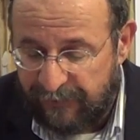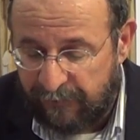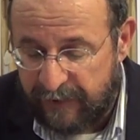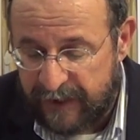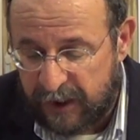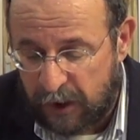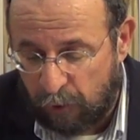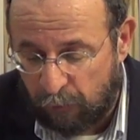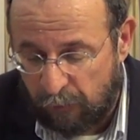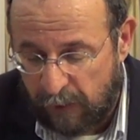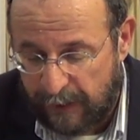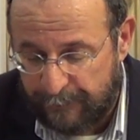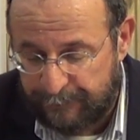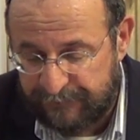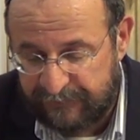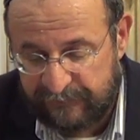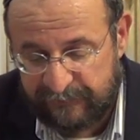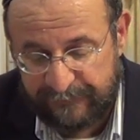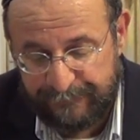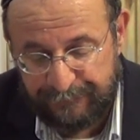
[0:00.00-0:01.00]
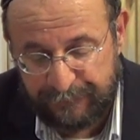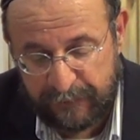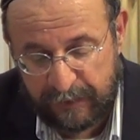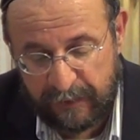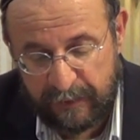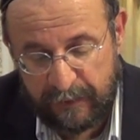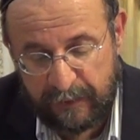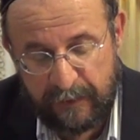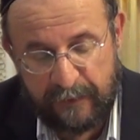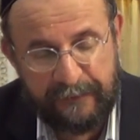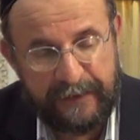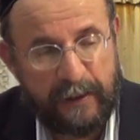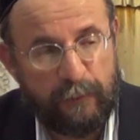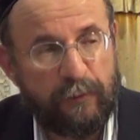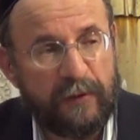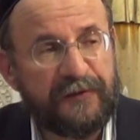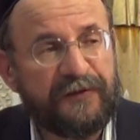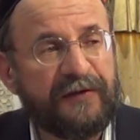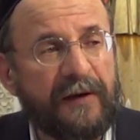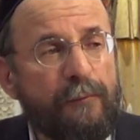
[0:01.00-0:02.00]
very corrupt. They
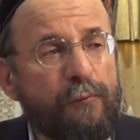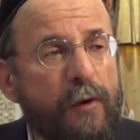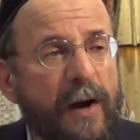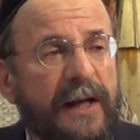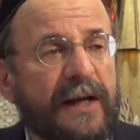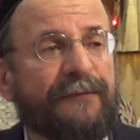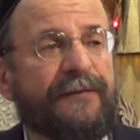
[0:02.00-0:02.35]
were somewhat